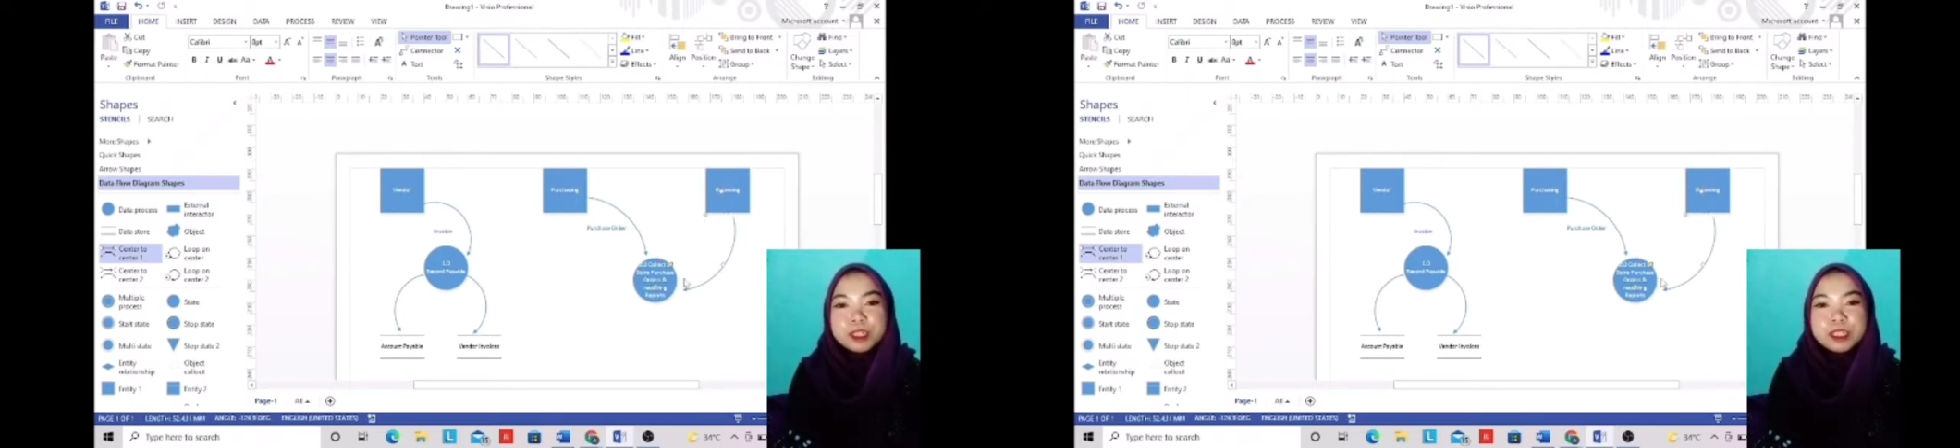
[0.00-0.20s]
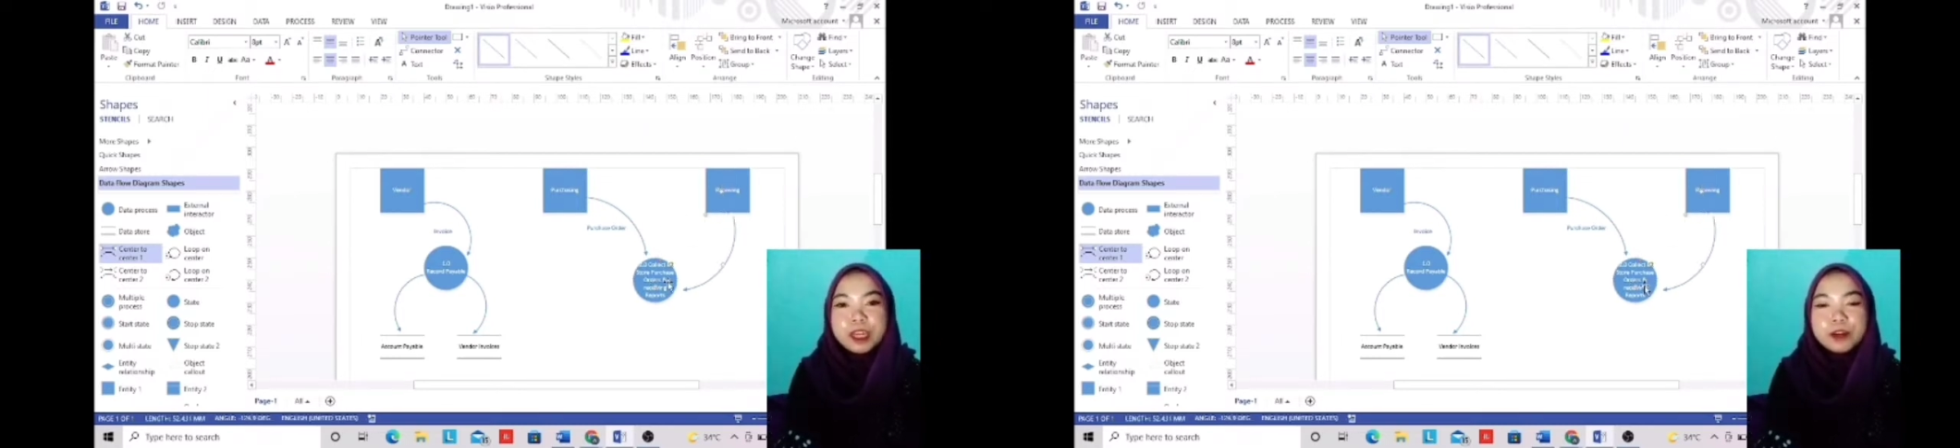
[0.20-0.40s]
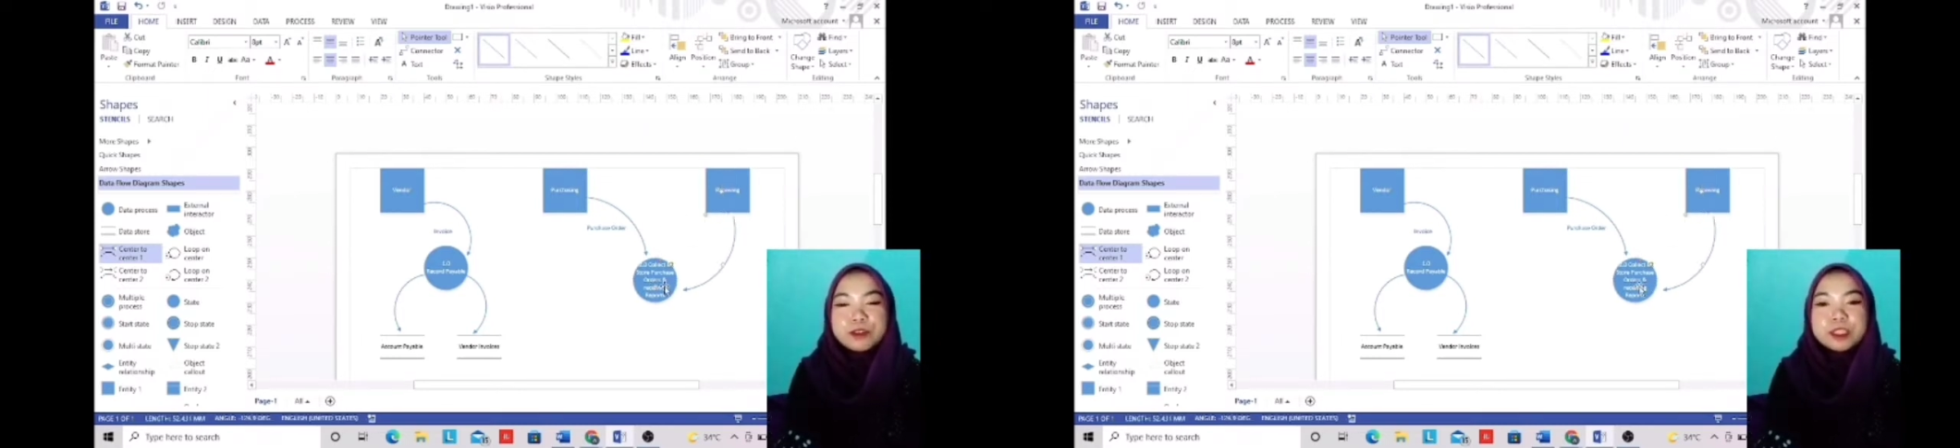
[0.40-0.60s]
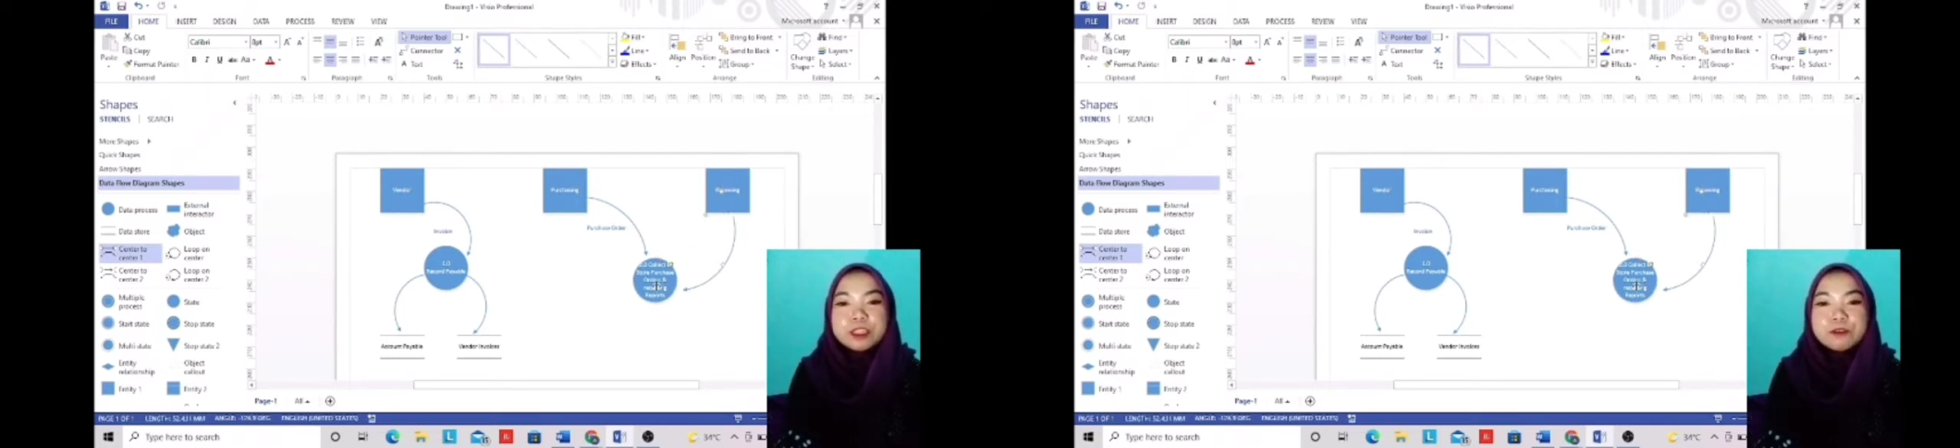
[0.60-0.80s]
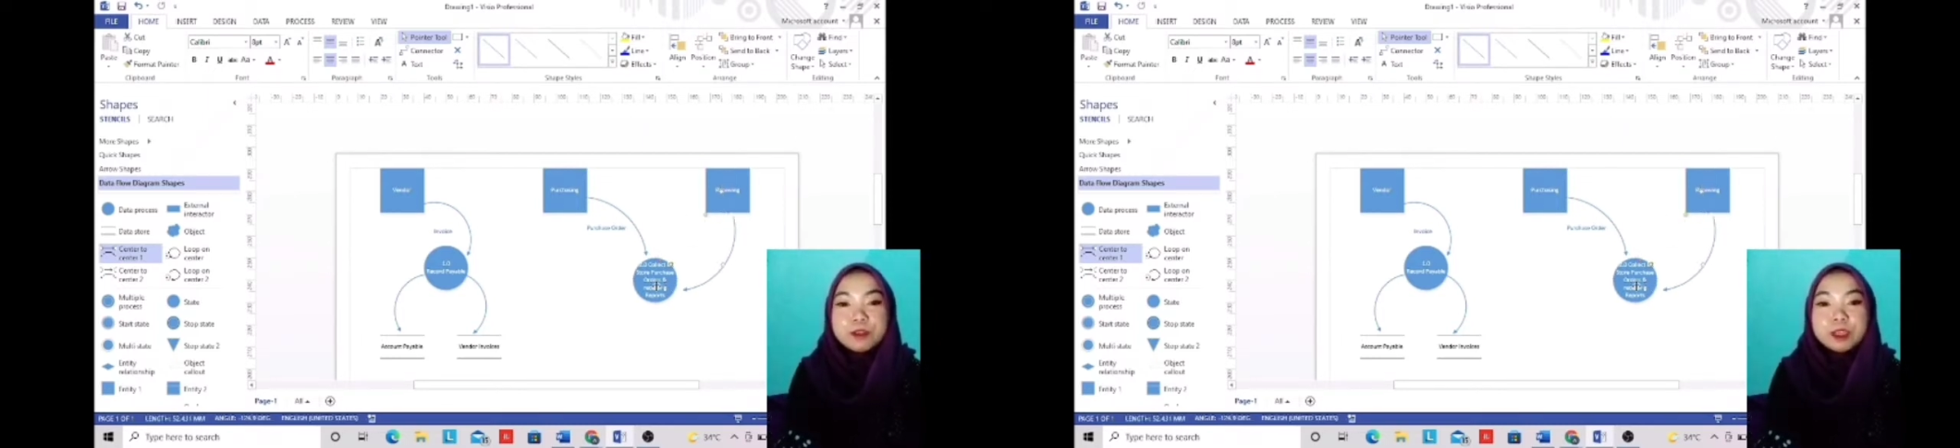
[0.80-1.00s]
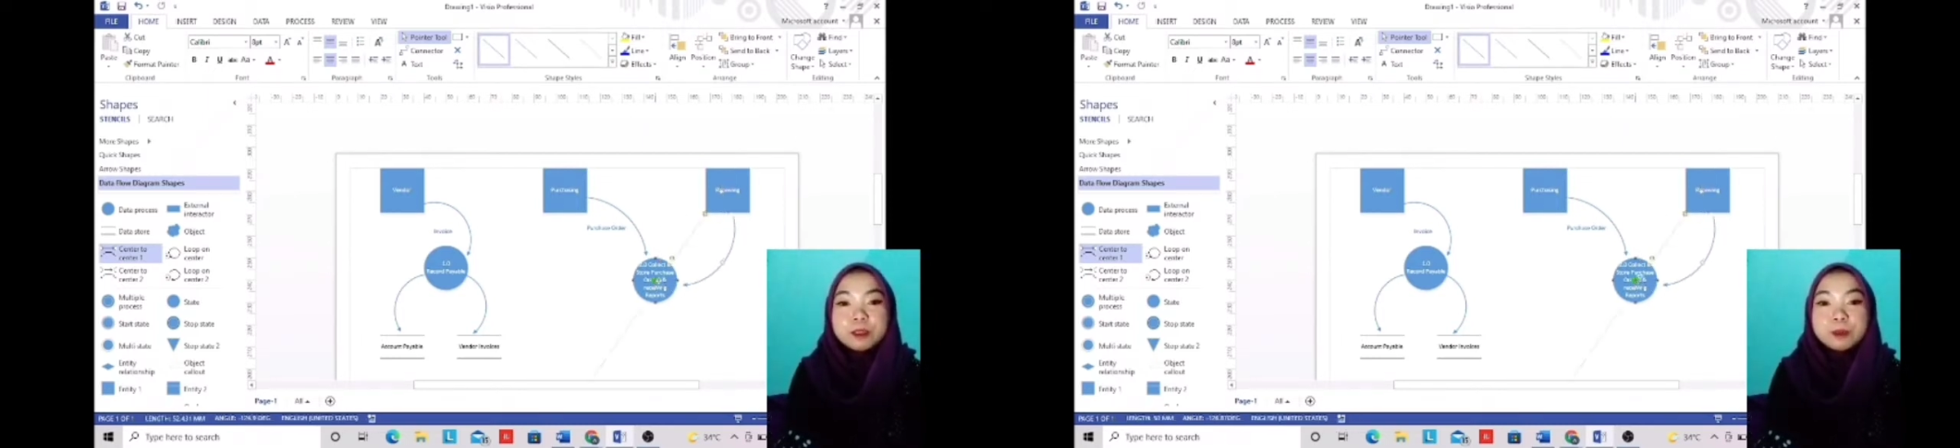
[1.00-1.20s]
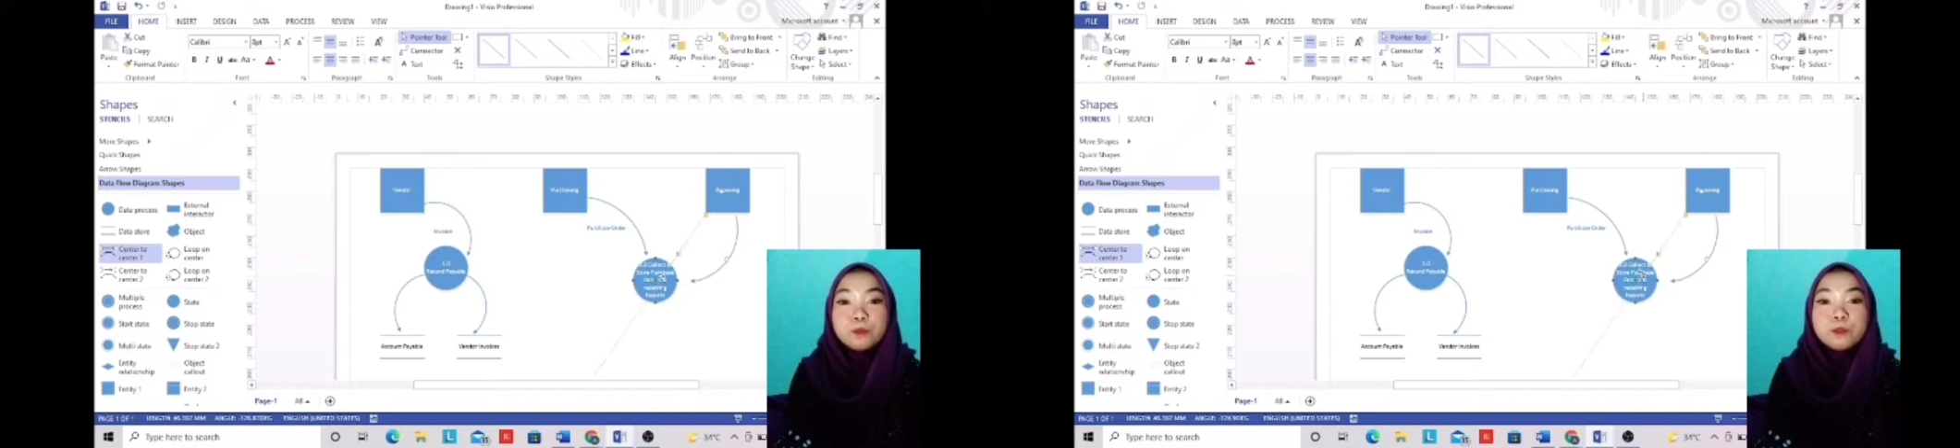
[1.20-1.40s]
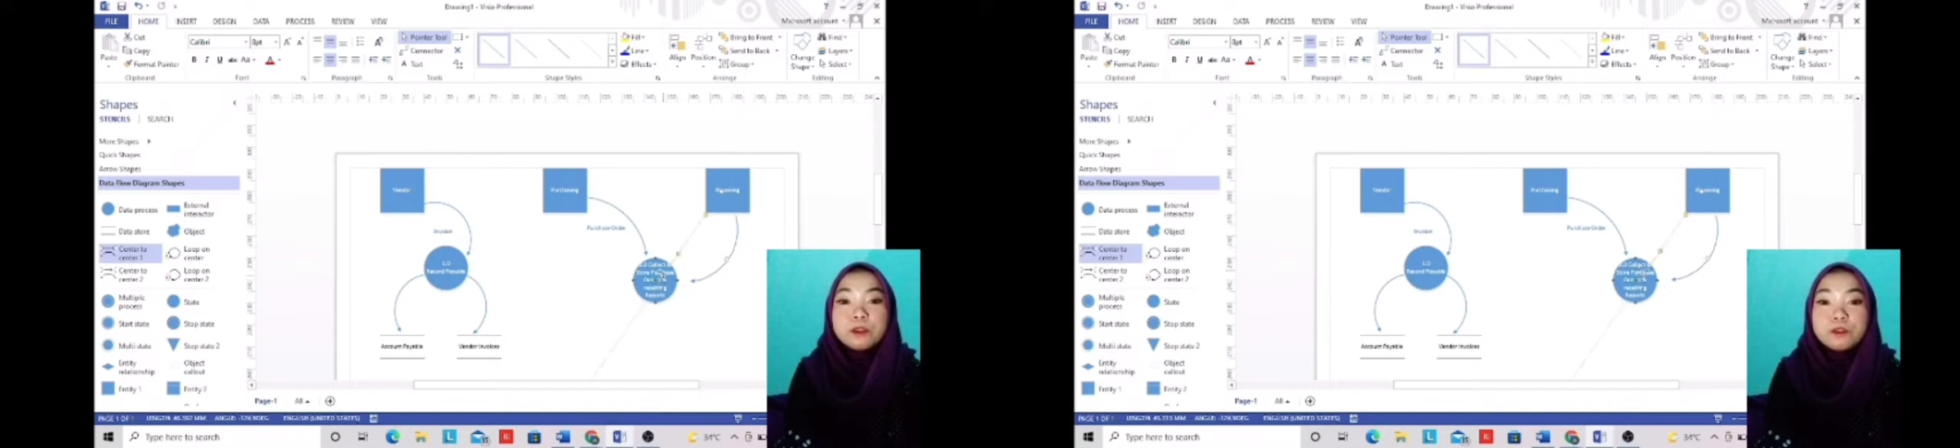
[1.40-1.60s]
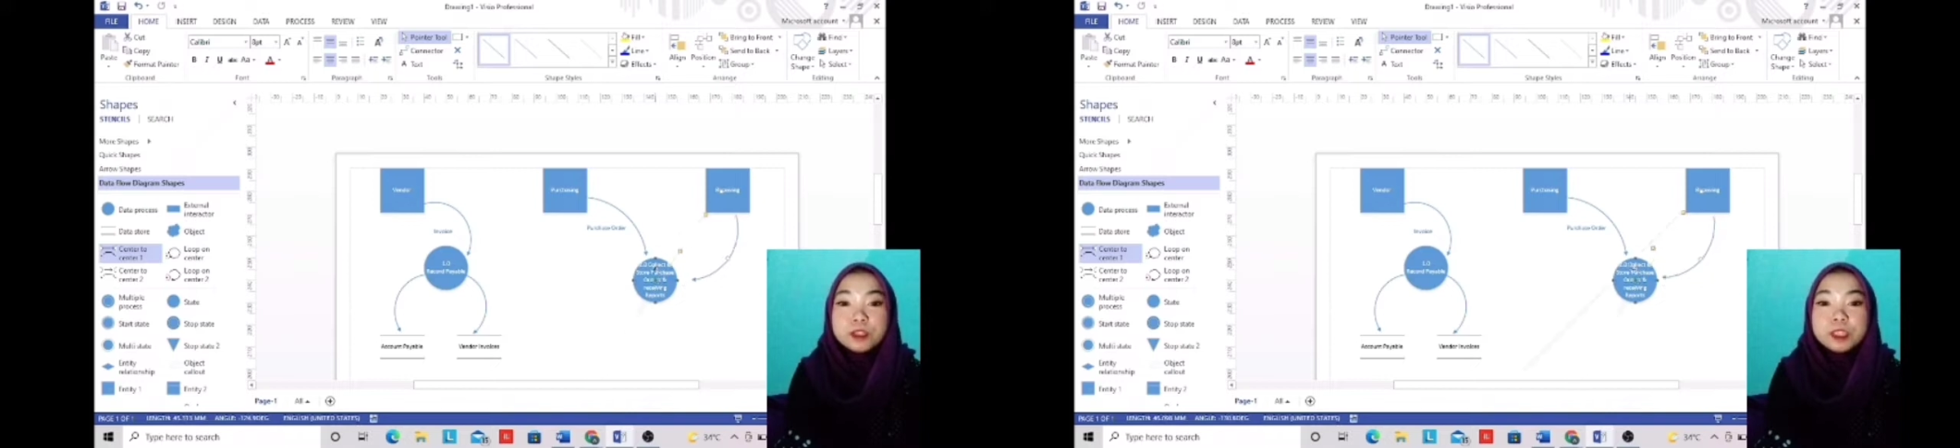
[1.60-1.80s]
connect receiving with